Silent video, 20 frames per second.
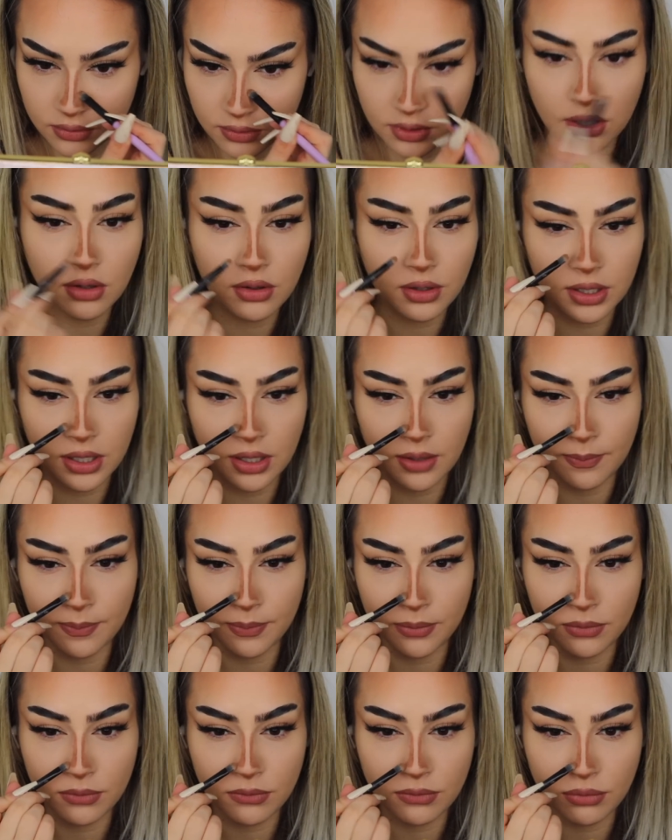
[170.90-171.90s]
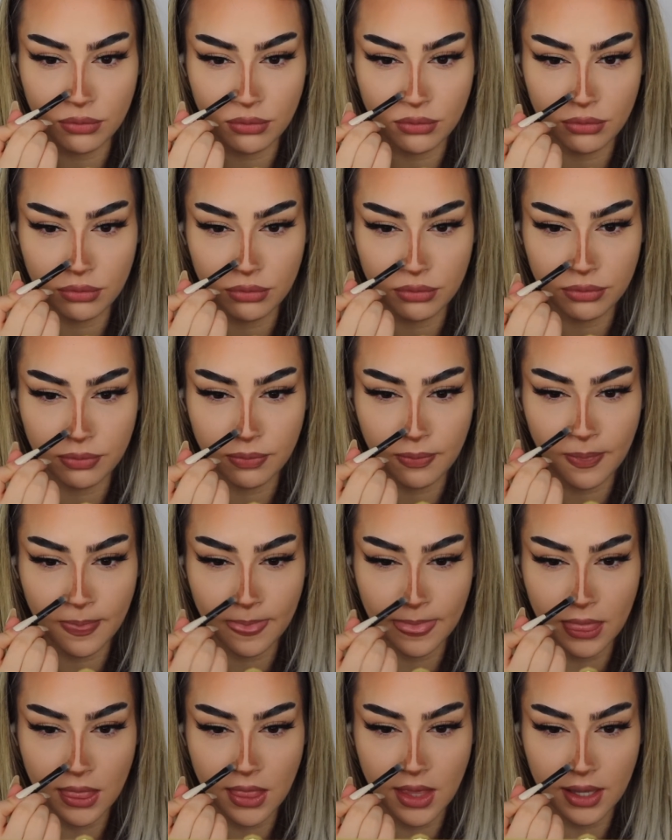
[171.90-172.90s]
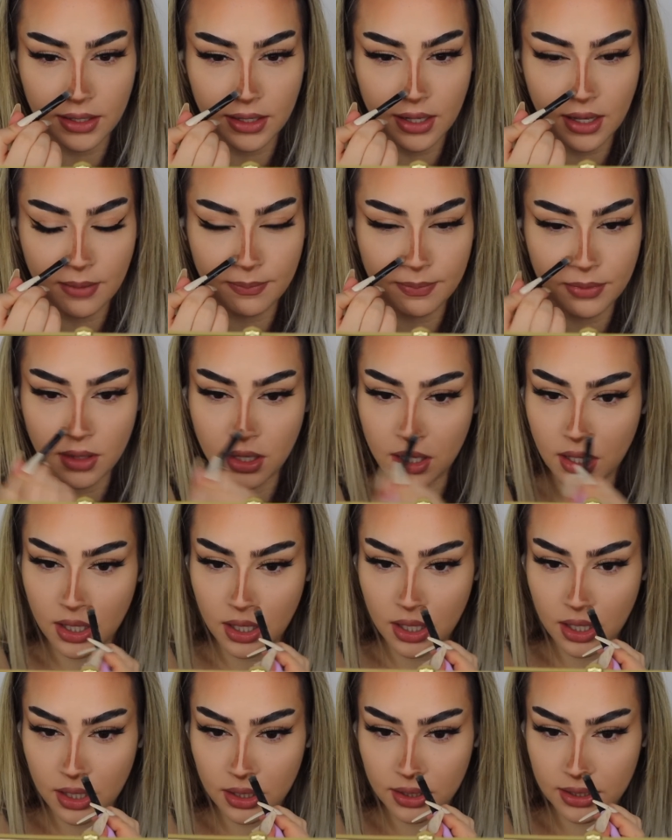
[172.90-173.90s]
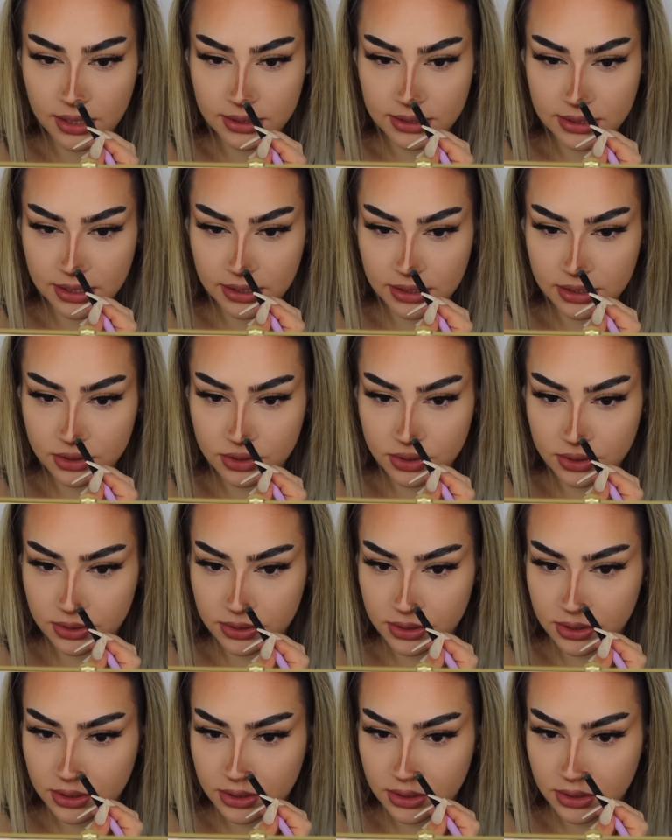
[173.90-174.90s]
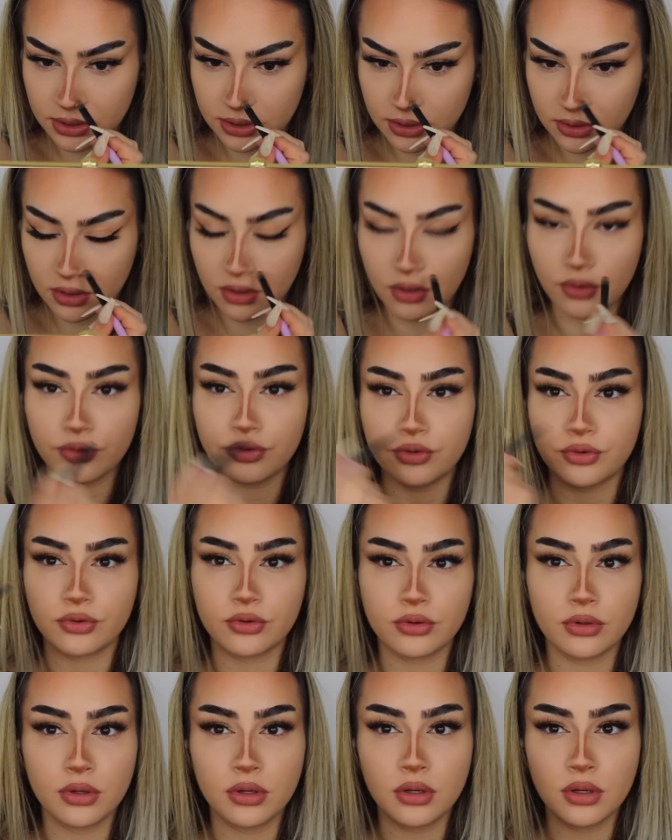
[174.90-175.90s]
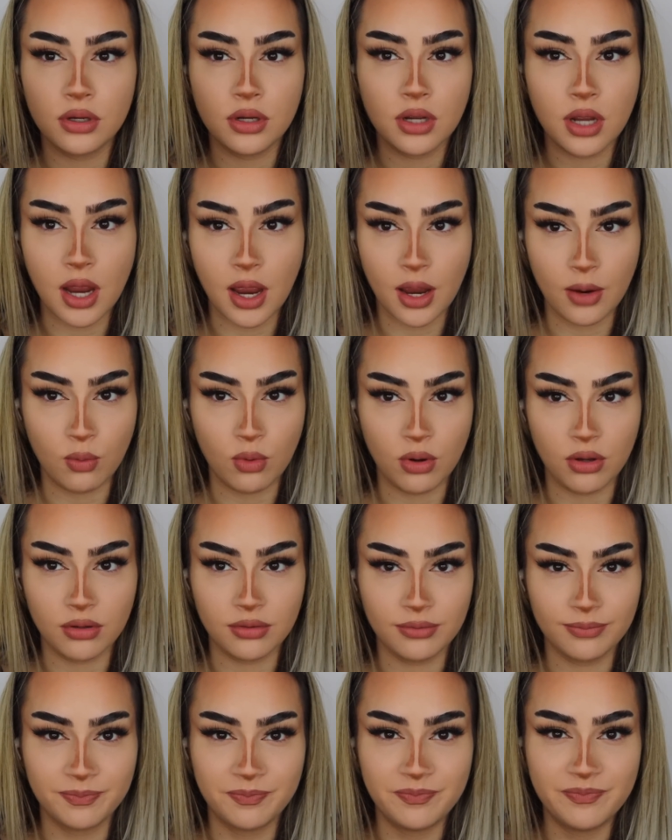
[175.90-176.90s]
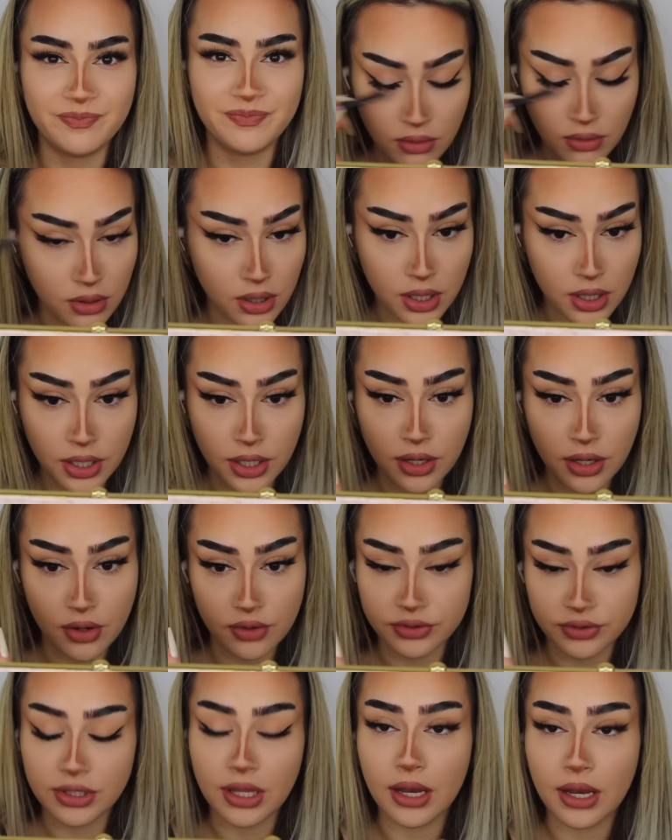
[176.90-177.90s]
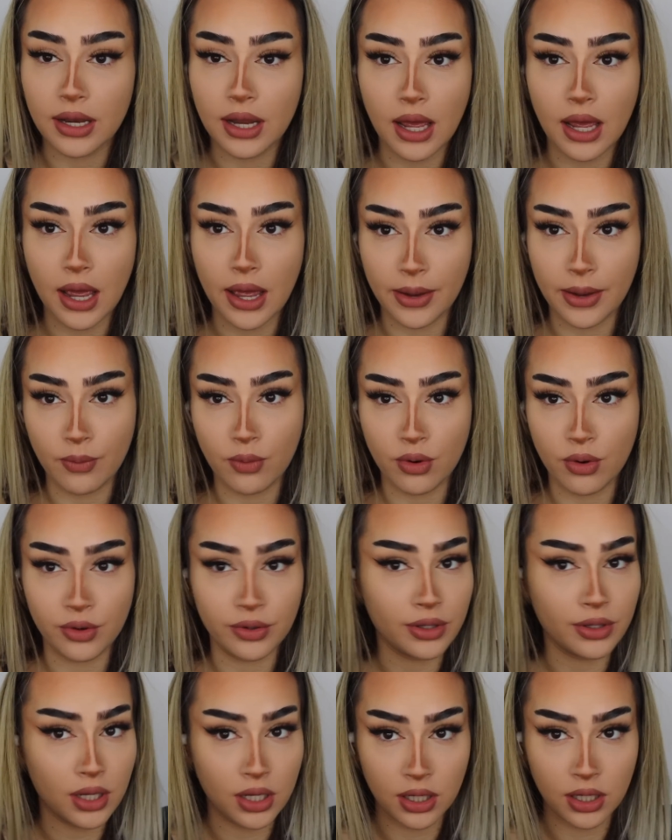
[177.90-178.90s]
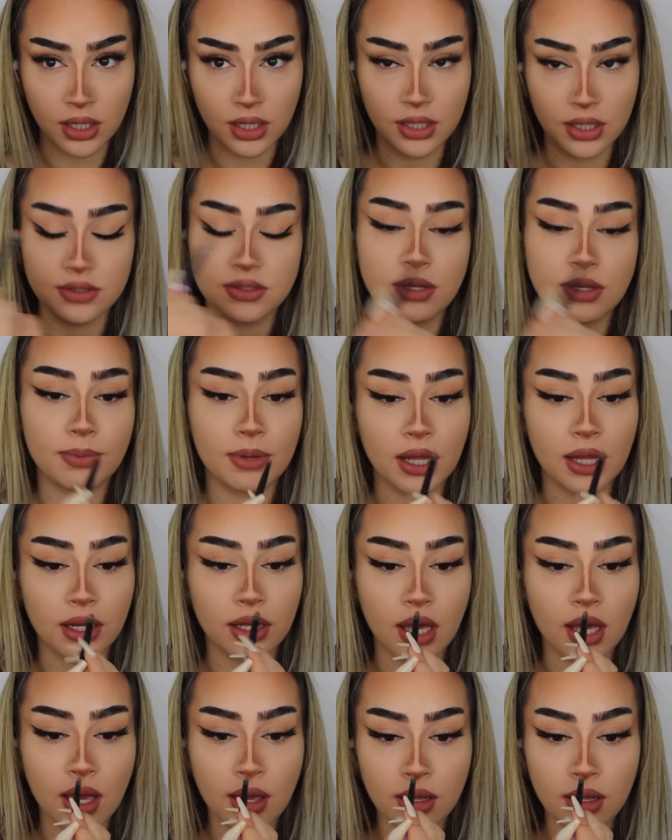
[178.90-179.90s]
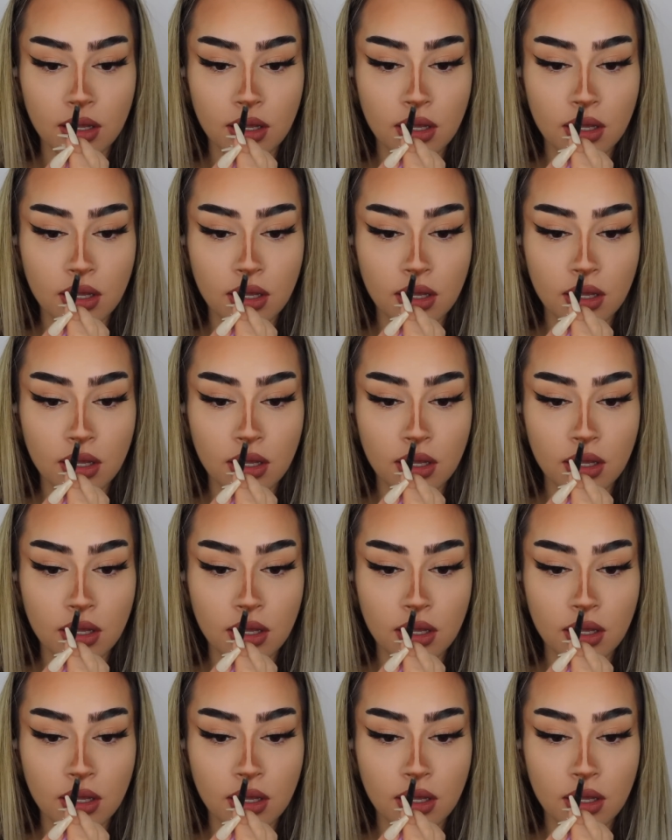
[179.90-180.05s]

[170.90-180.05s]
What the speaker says: Okay, like that. That's like literally the contour I want. Or the nose that I want. Let's keep it like that.